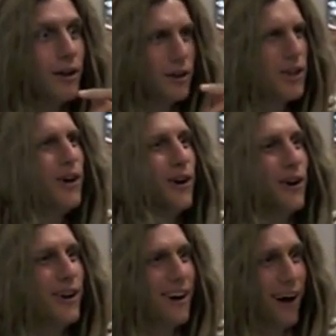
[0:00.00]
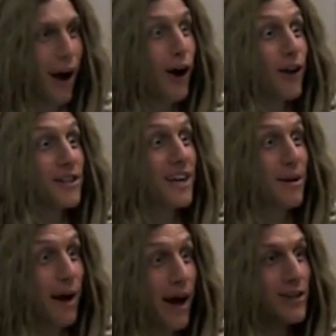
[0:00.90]
Dude, I got the same
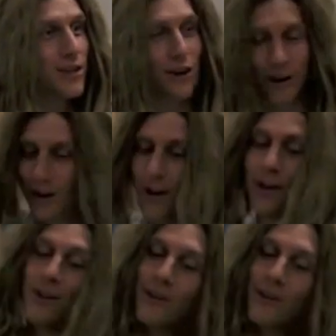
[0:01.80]
answer.